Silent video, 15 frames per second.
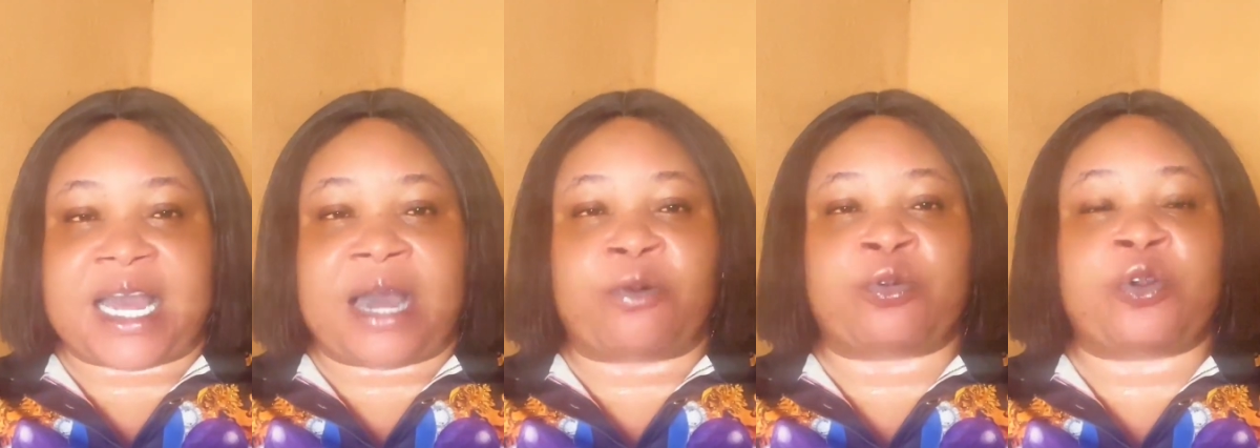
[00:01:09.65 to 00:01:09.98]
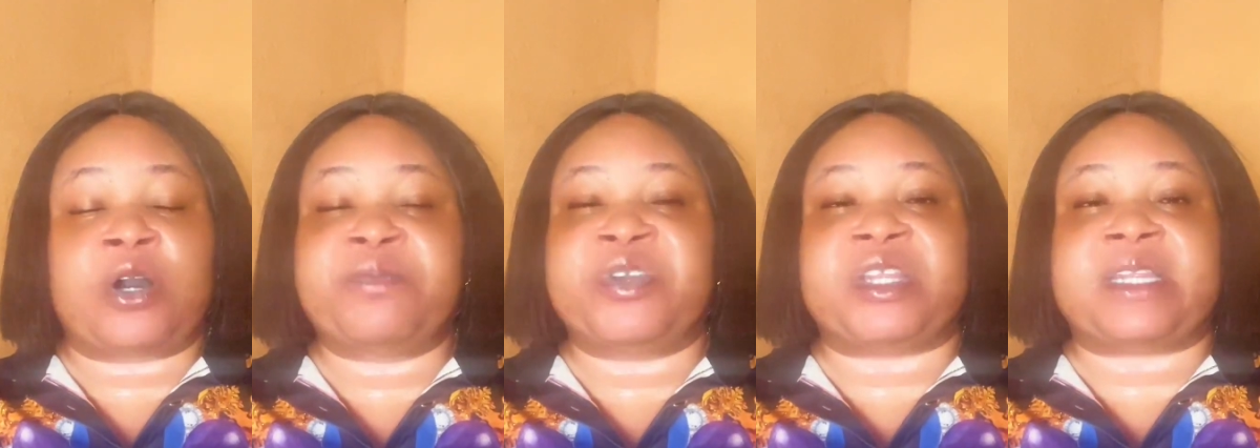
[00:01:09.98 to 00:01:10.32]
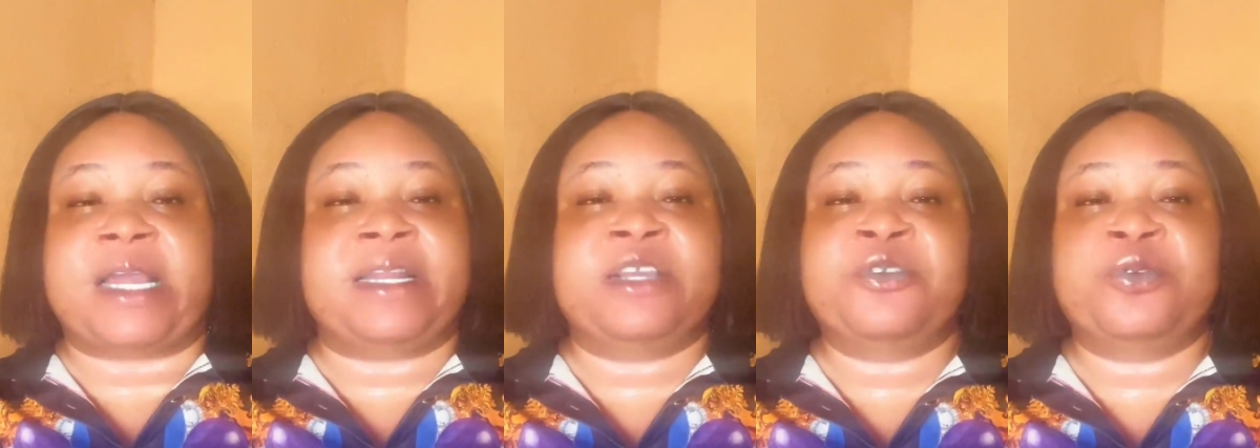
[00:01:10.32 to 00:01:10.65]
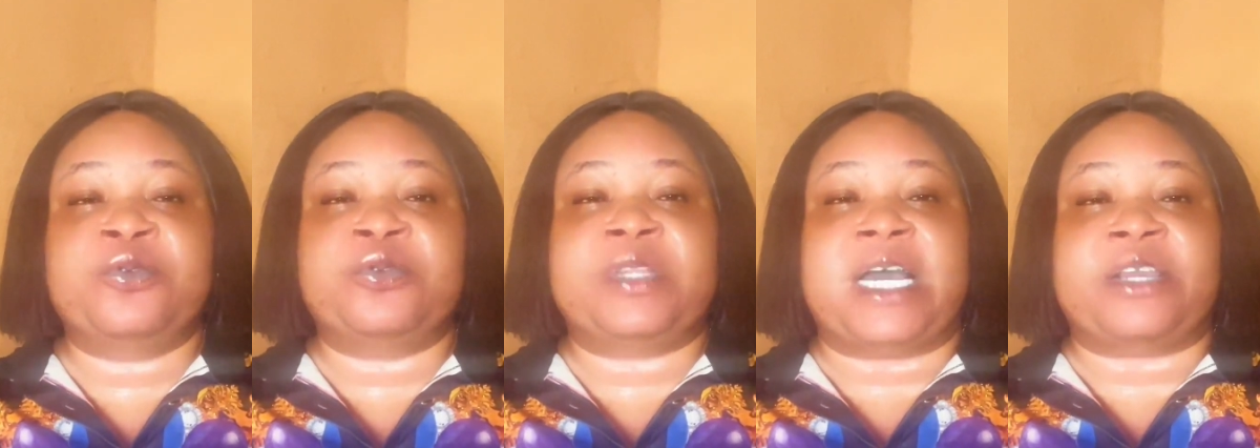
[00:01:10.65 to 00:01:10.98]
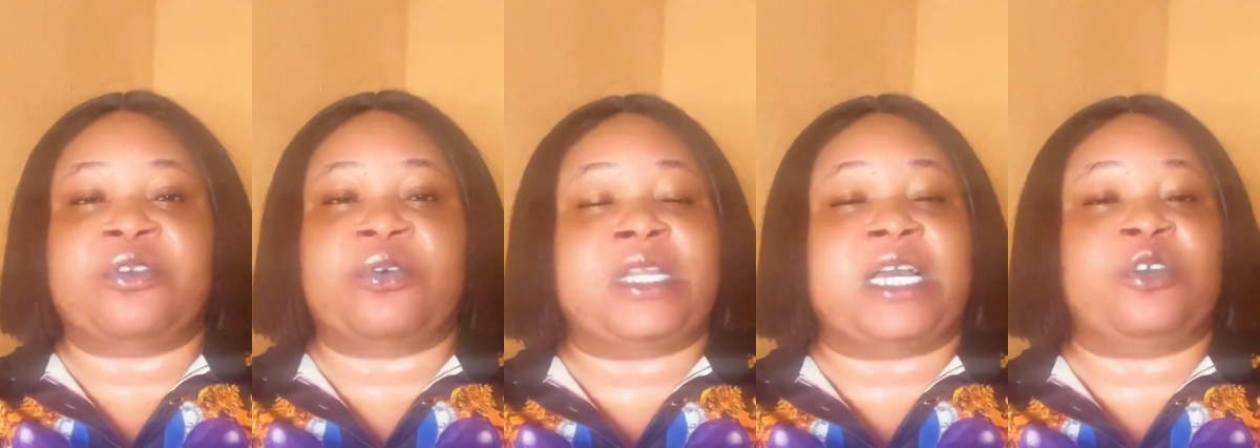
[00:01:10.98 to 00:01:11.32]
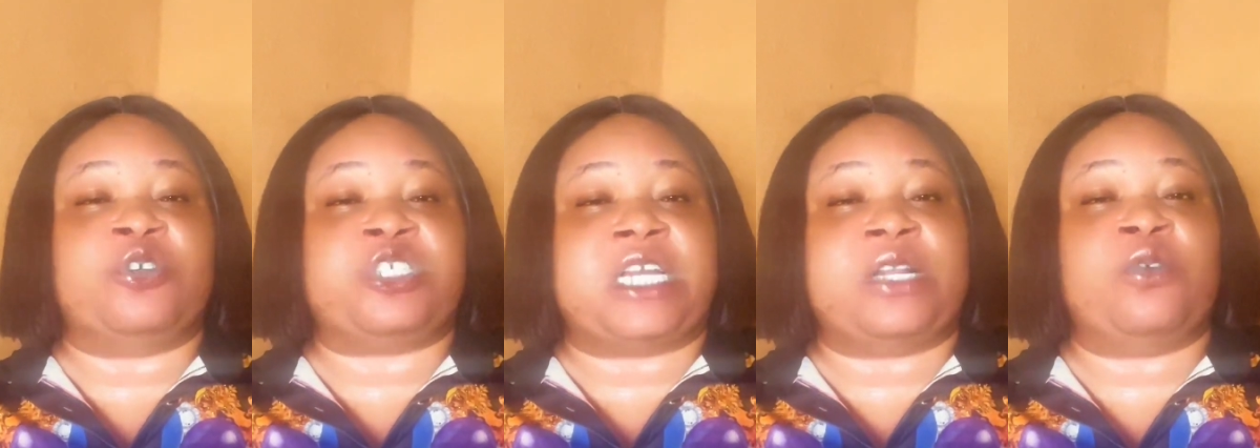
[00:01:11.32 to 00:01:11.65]
I will not be telling you that your
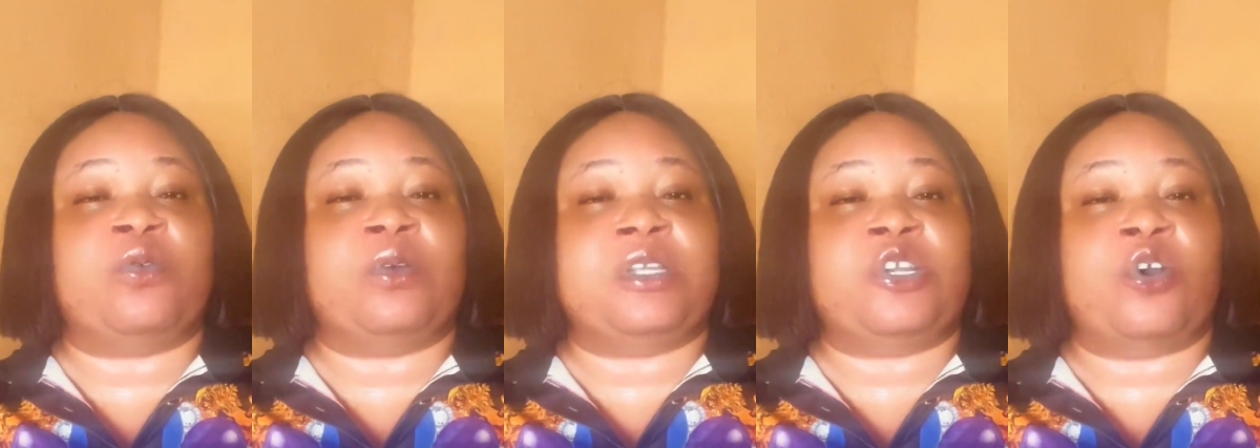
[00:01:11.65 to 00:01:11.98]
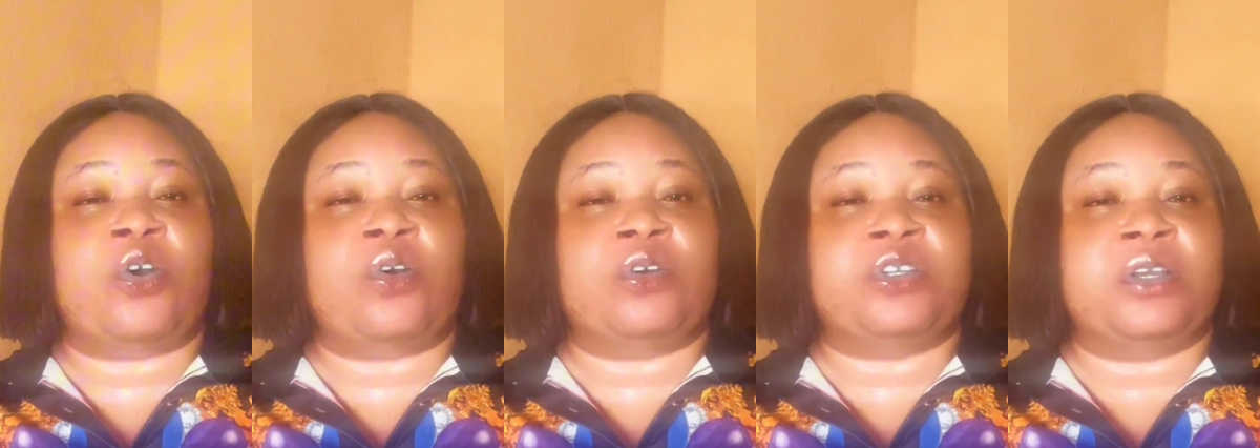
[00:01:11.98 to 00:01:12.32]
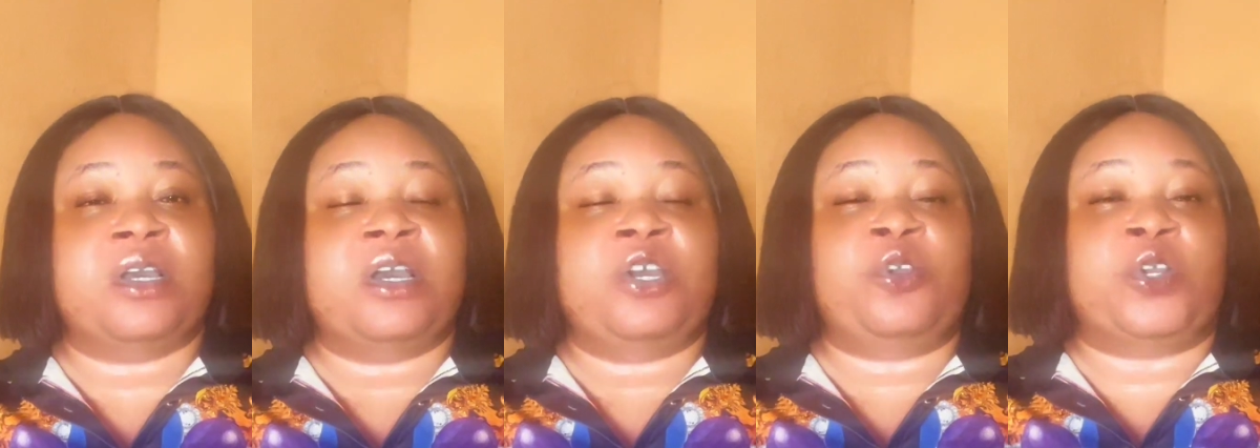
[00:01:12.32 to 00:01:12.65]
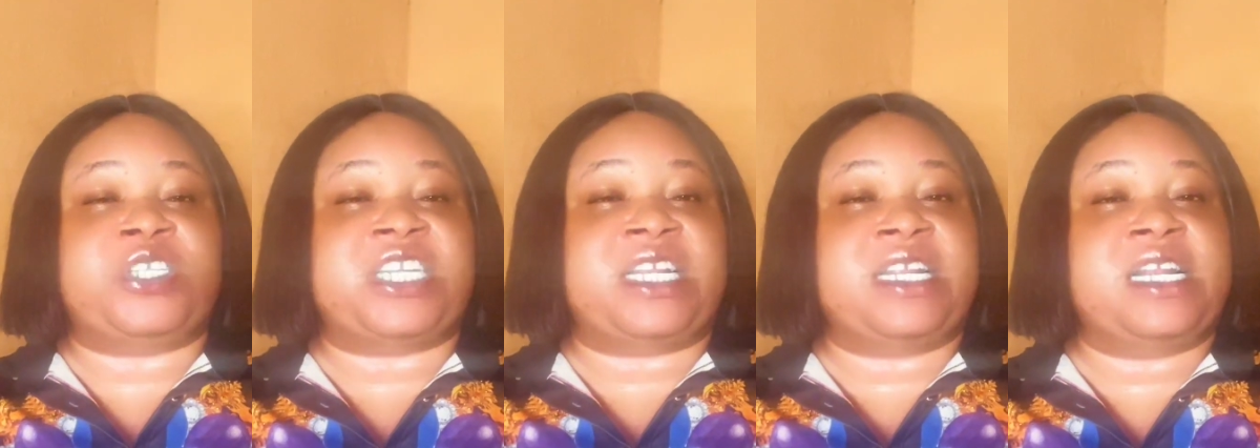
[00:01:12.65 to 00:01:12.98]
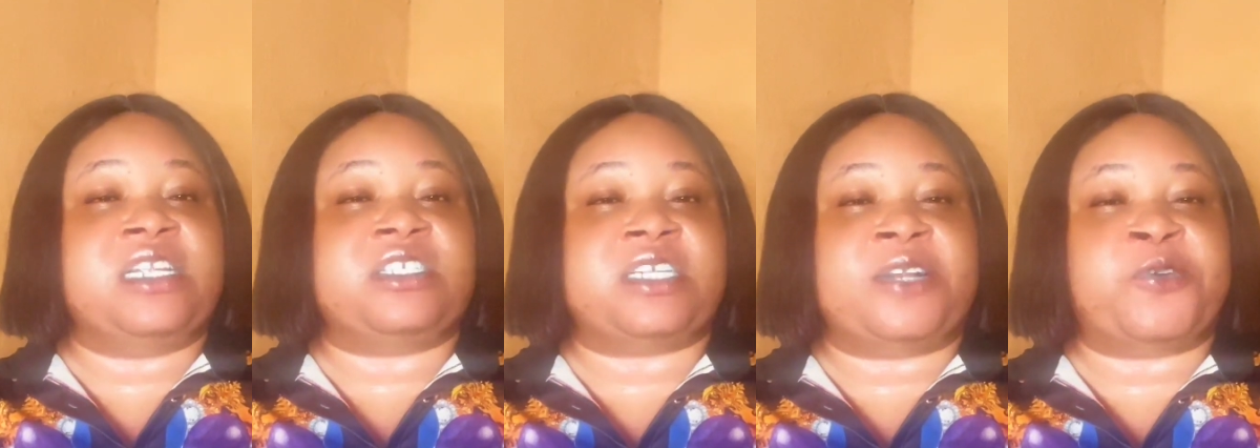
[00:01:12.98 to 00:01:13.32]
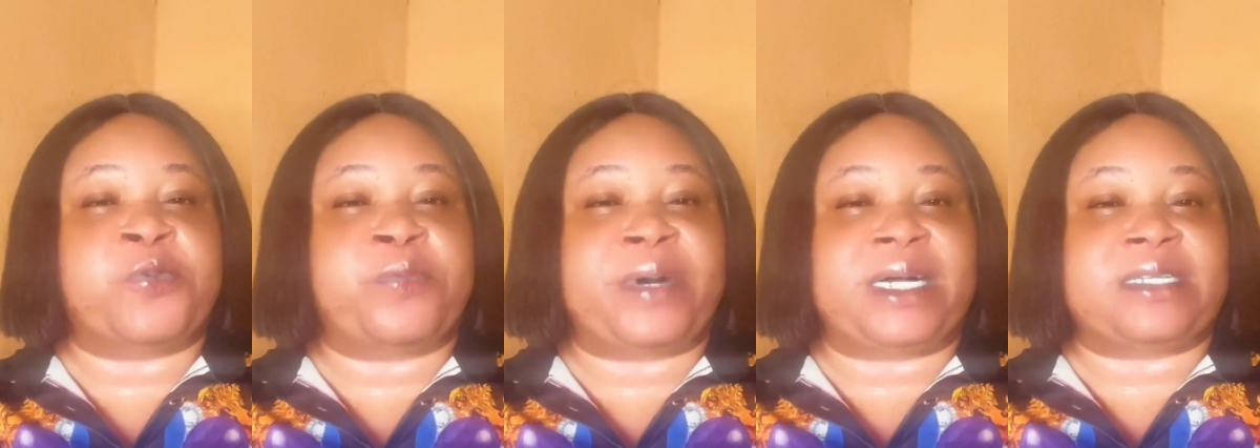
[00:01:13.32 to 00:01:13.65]
channel is
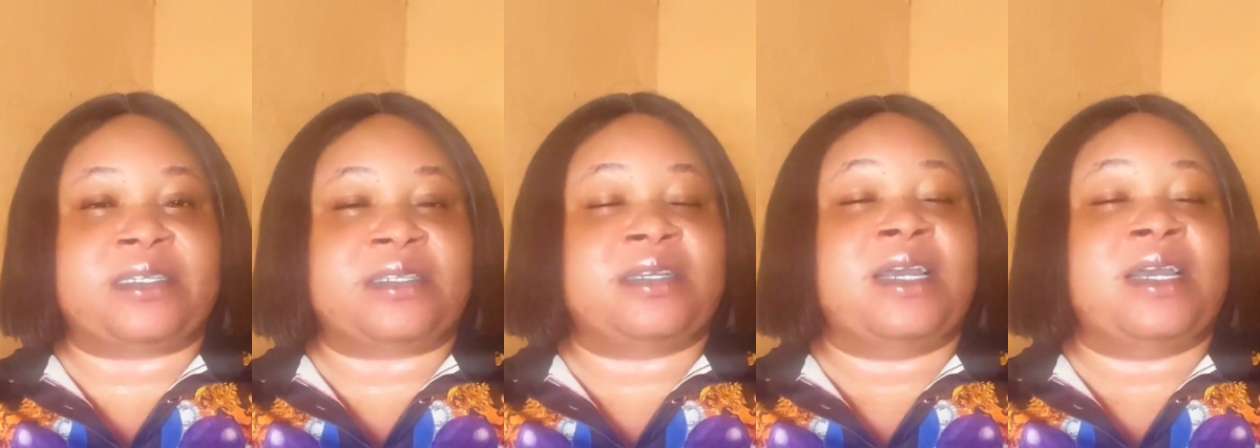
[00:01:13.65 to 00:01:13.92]
shadow banned.